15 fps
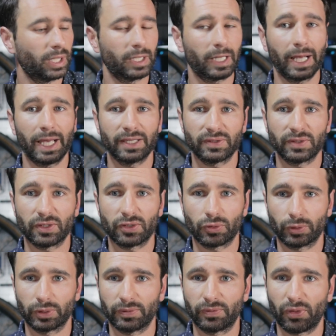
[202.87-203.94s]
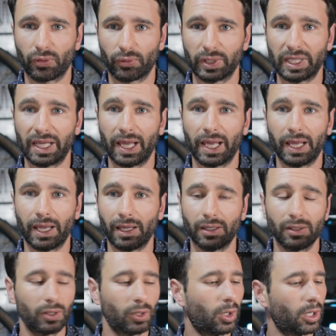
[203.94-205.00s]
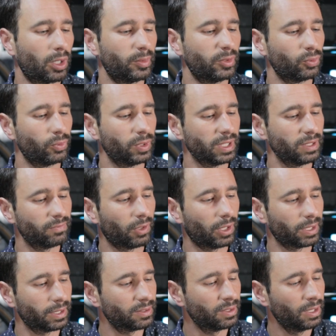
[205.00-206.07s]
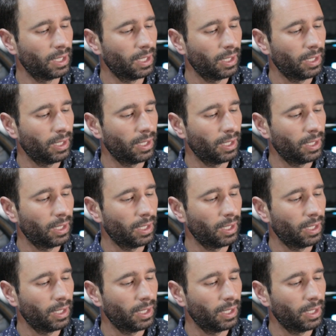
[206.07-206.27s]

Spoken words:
and it has this sort of 3K carbon weave on it.